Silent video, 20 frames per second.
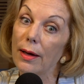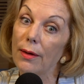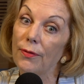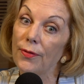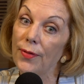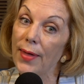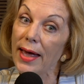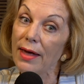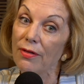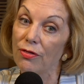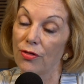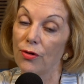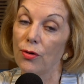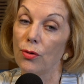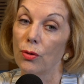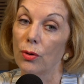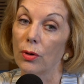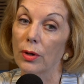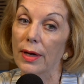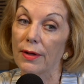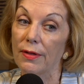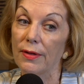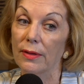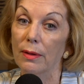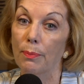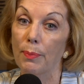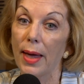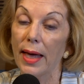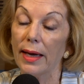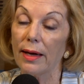they thought, I think
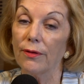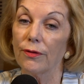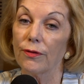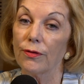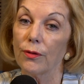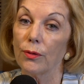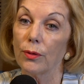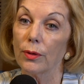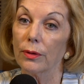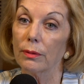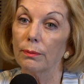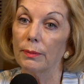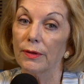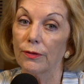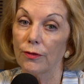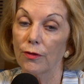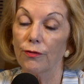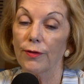the Packers thought, Mr.